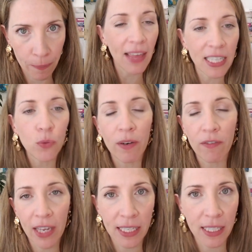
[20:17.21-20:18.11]
That's when
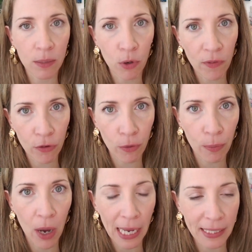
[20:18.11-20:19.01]
Venus is moving through
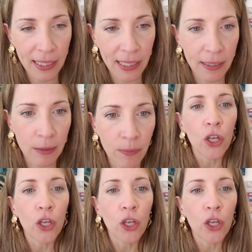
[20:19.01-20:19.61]
Pisces.